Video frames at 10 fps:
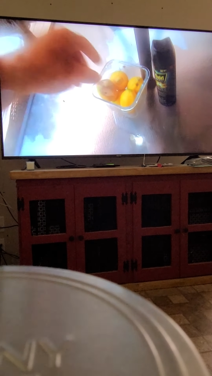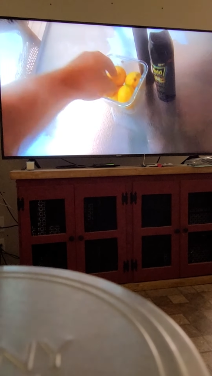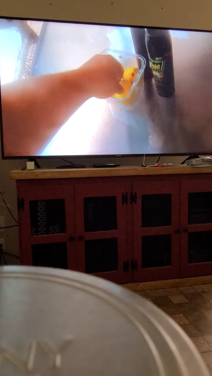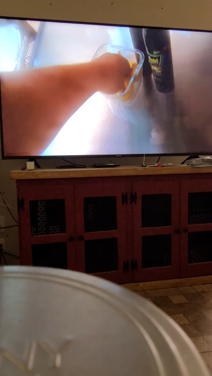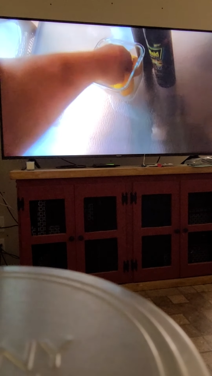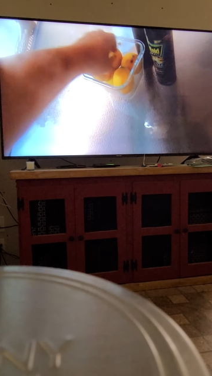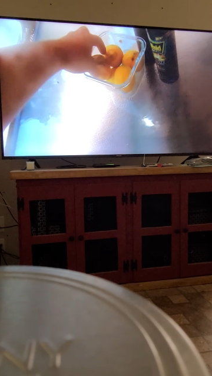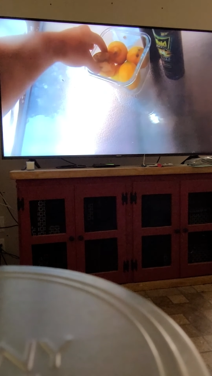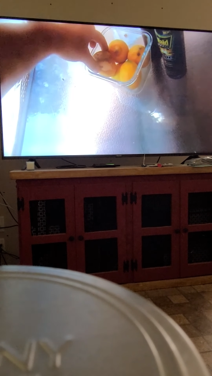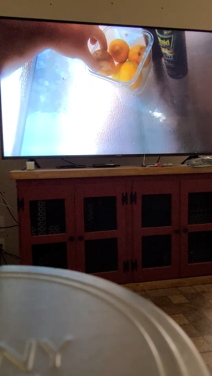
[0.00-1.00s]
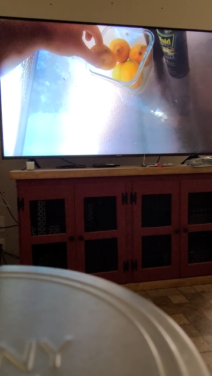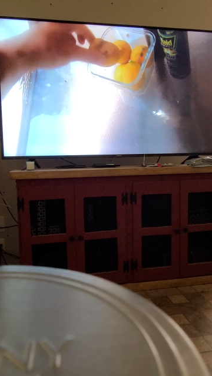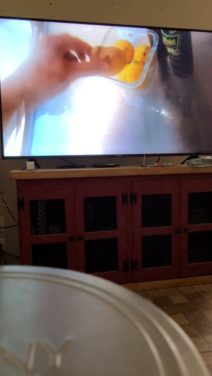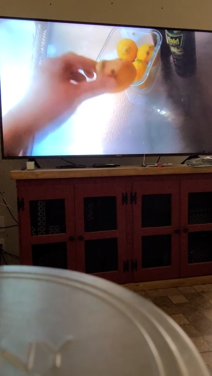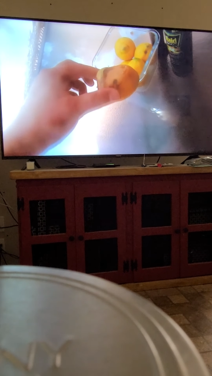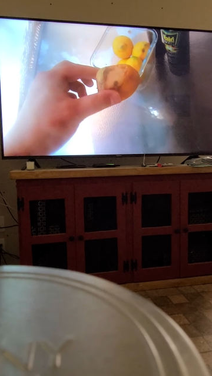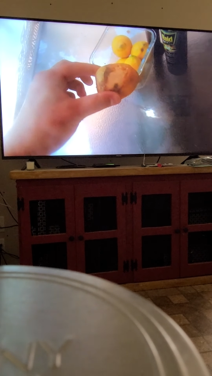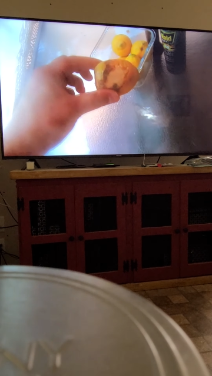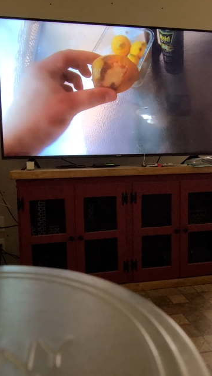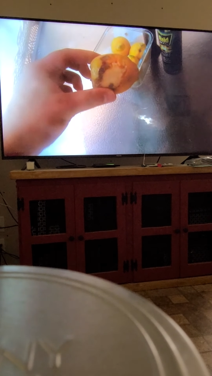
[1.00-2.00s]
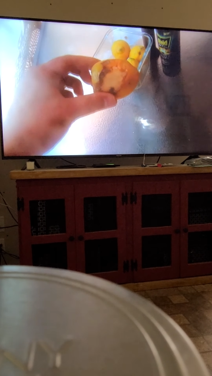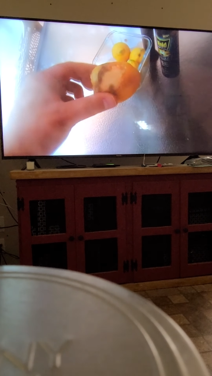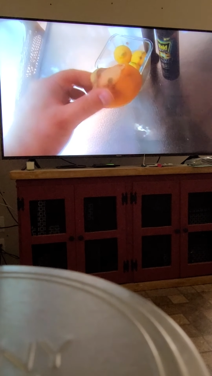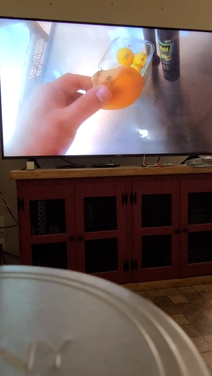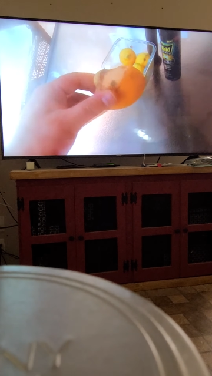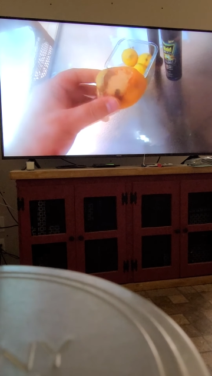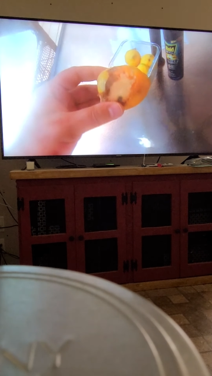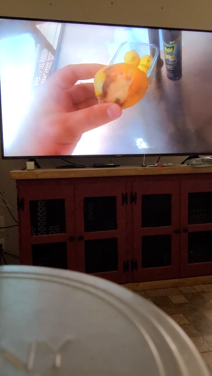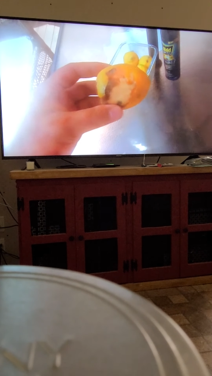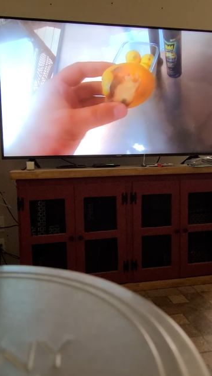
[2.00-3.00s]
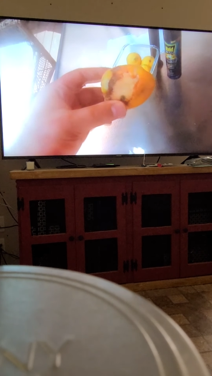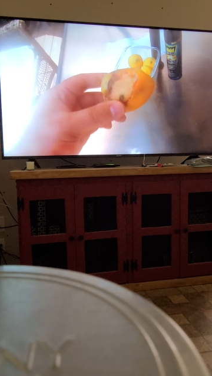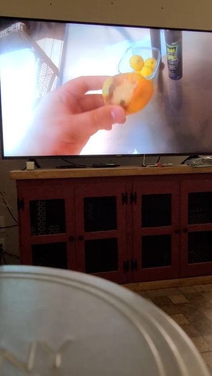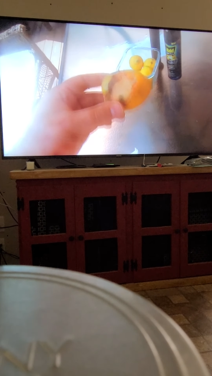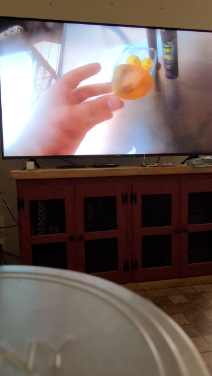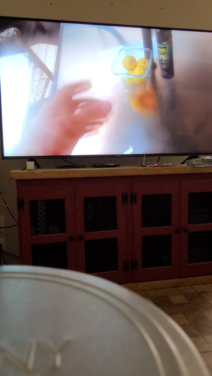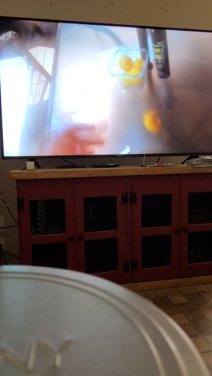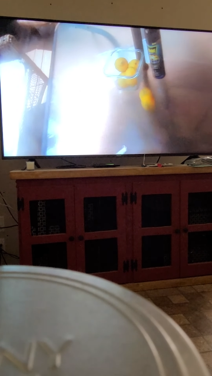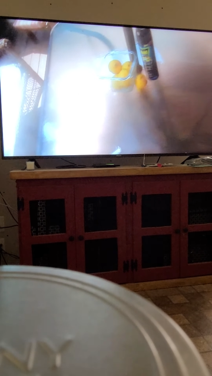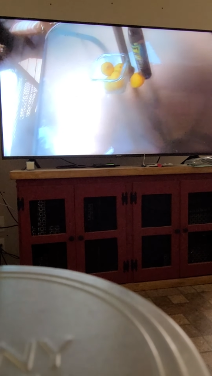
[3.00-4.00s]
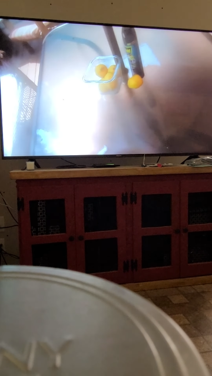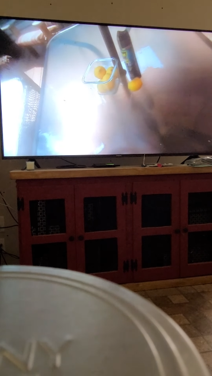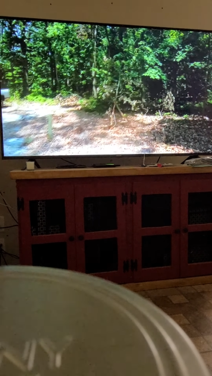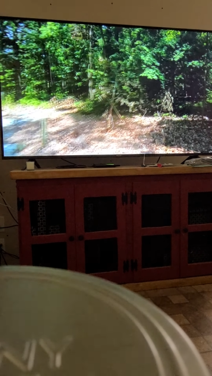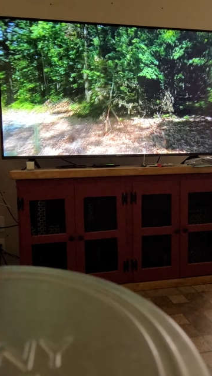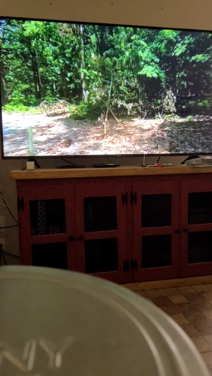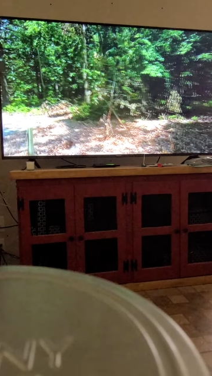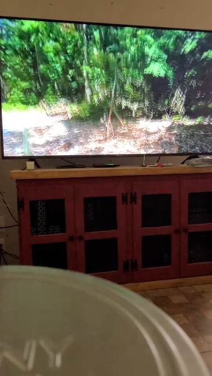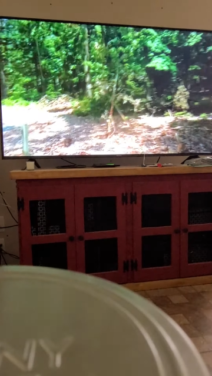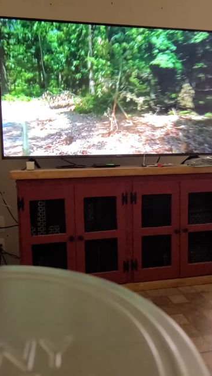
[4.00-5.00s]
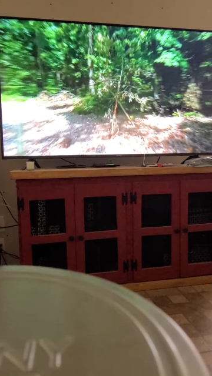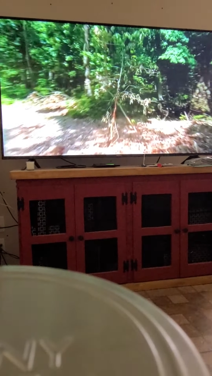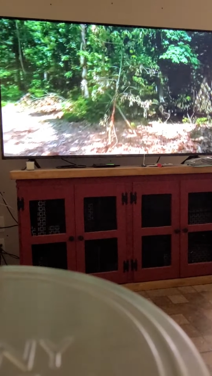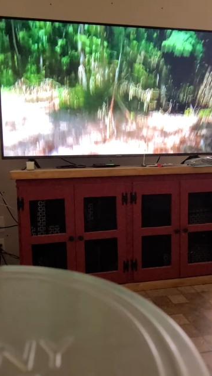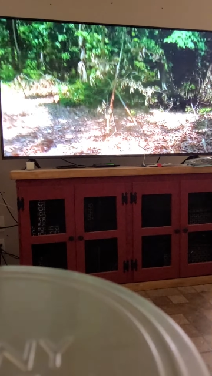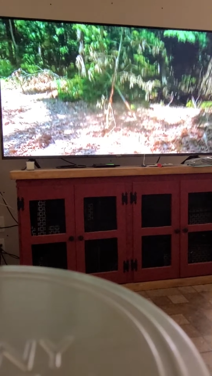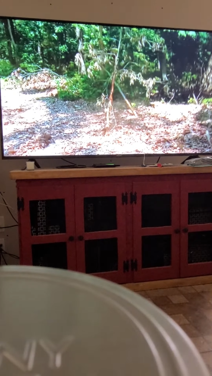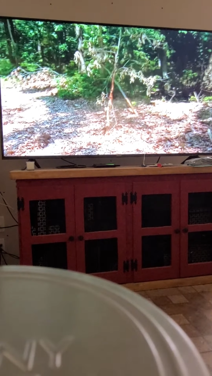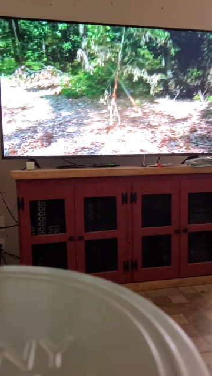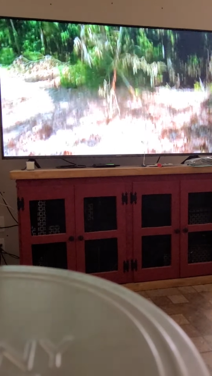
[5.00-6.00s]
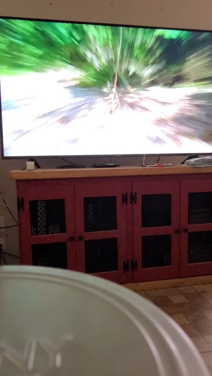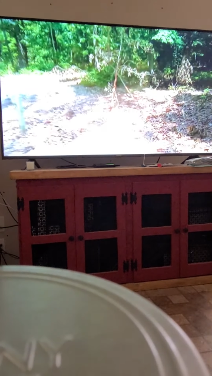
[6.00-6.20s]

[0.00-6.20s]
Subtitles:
[unreadable: no face in view]